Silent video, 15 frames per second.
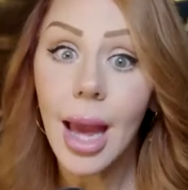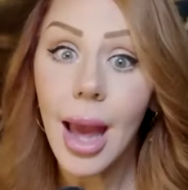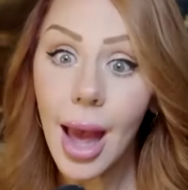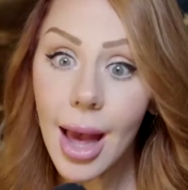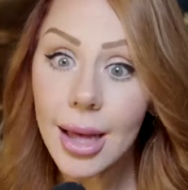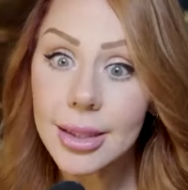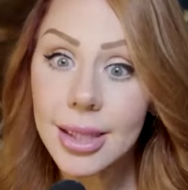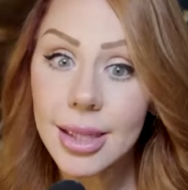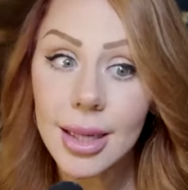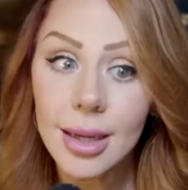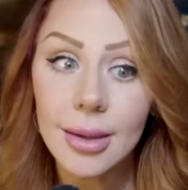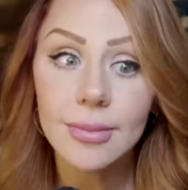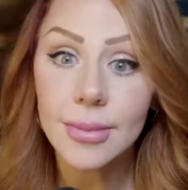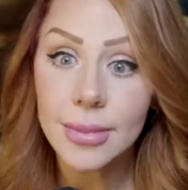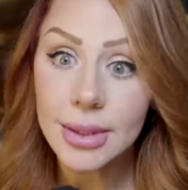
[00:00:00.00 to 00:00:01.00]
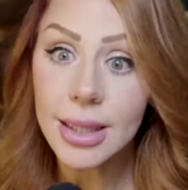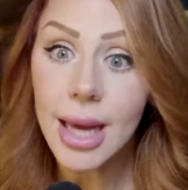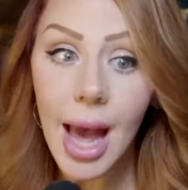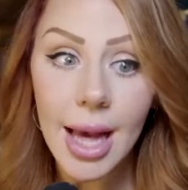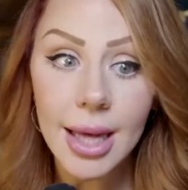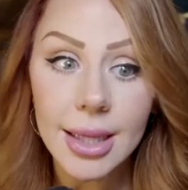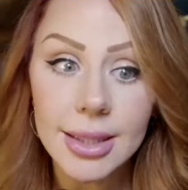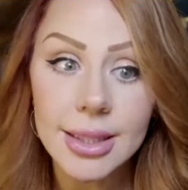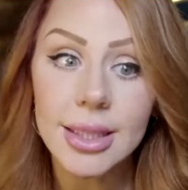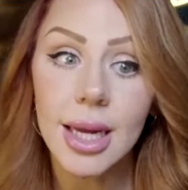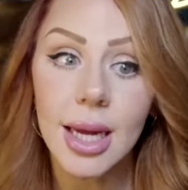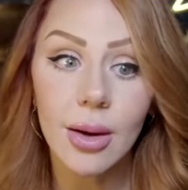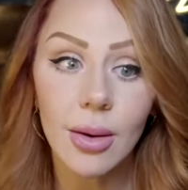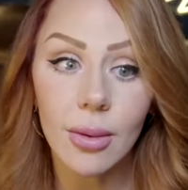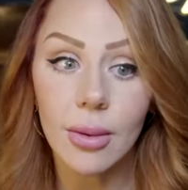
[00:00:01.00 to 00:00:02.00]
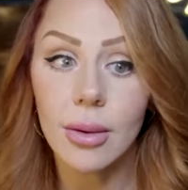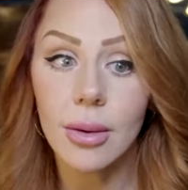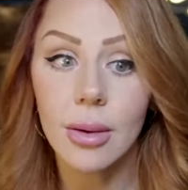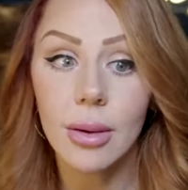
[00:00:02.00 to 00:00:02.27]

Yes. And it's yes. painted like,